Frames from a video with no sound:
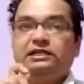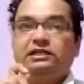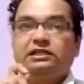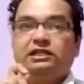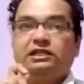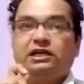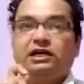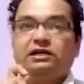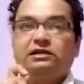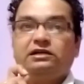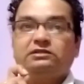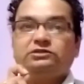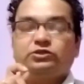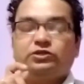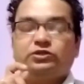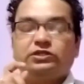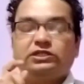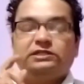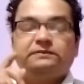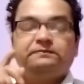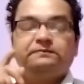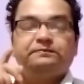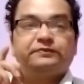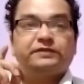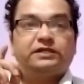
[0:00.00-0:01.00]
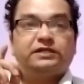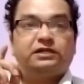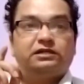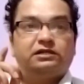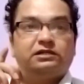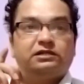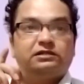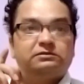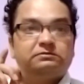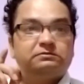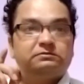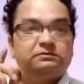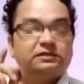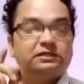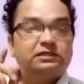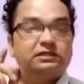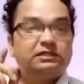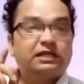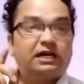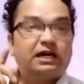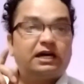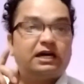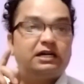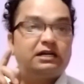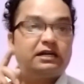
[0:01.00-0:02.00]
NAR-X and
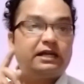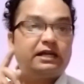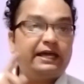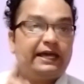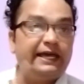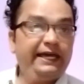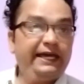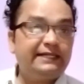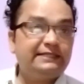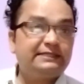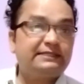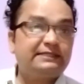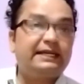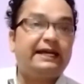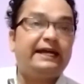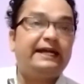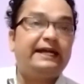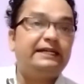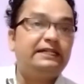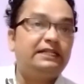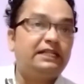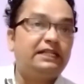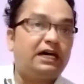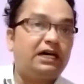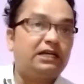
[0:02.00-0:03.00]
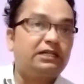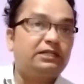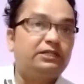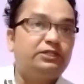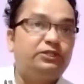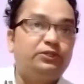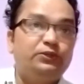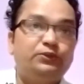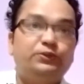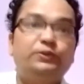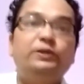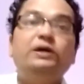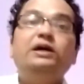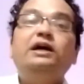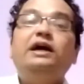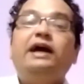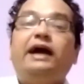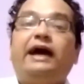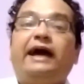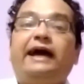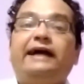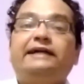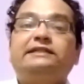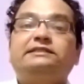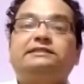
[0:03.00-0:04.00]
NAR-Q acts as
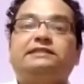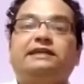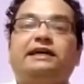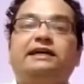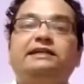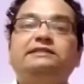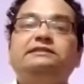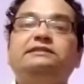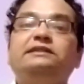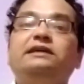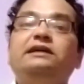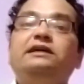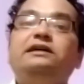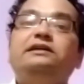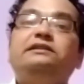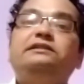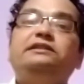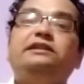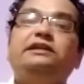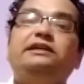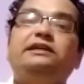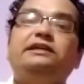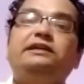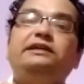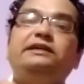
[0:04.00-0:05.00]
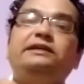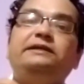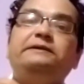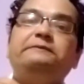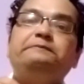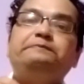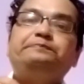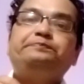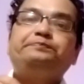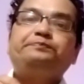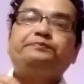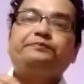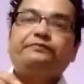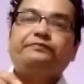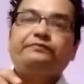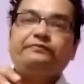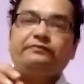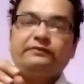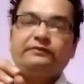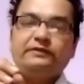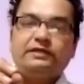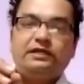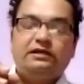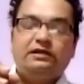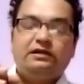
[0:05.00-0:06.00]
the histidine
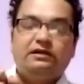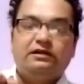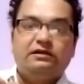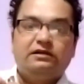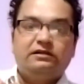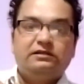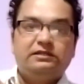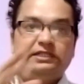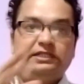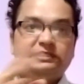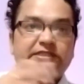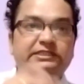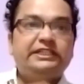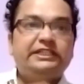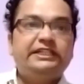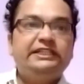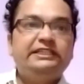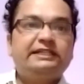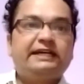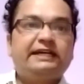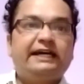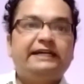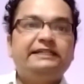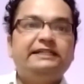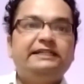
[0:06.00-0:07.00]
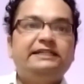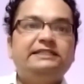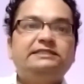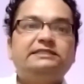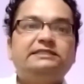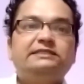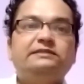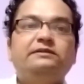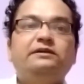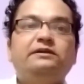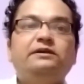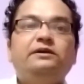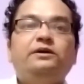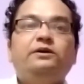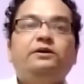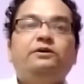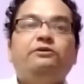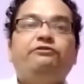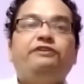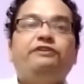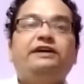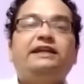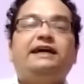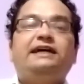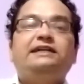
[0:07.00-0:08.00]
kinase, whereas NAR-P
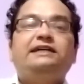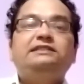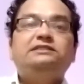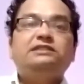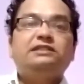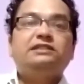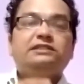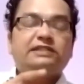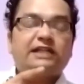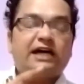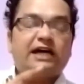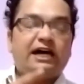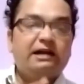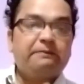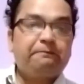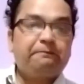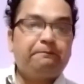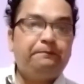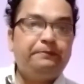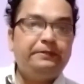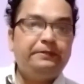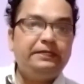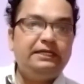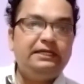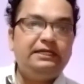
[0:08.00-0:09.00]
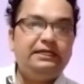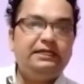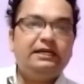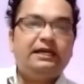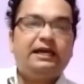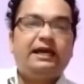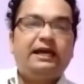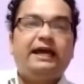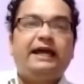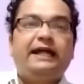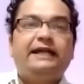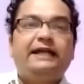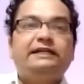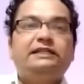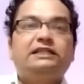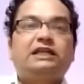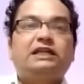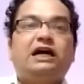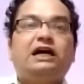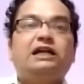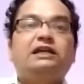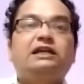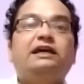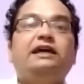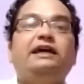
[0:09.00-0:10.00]
and NAR-L acts as
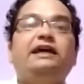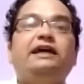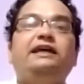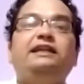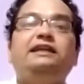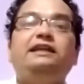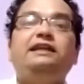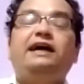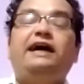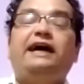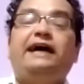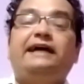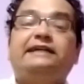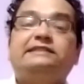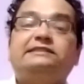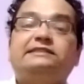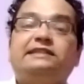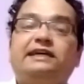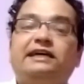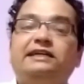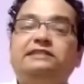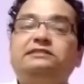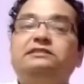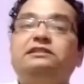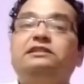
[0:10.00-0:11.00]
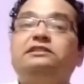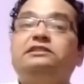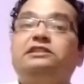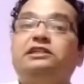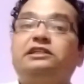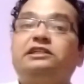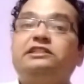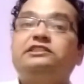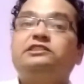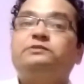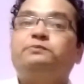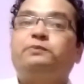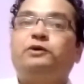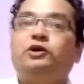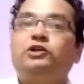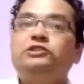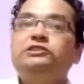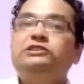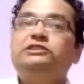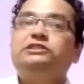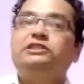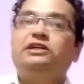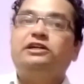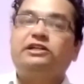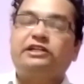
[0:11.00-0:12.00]
the response regulator. So
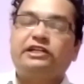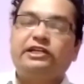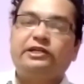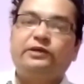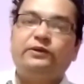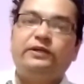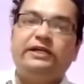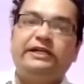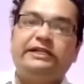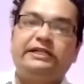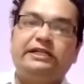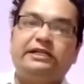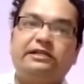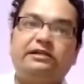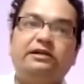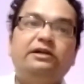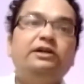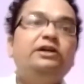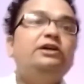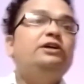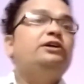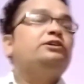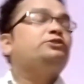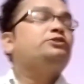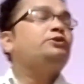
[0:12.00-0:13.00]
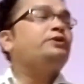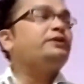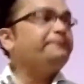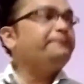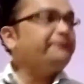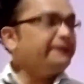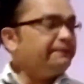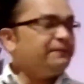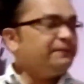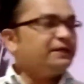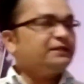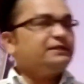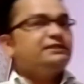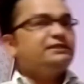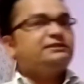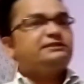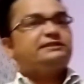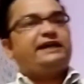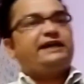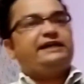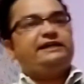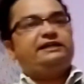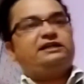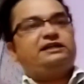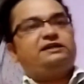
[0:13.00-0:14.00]
remember these diagrams, these are
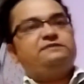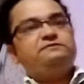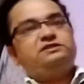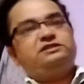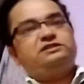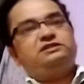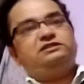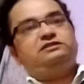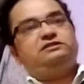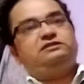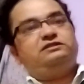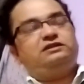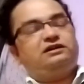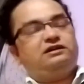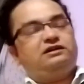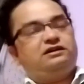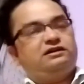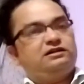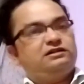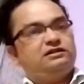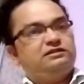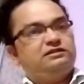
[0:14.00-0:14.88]
very important,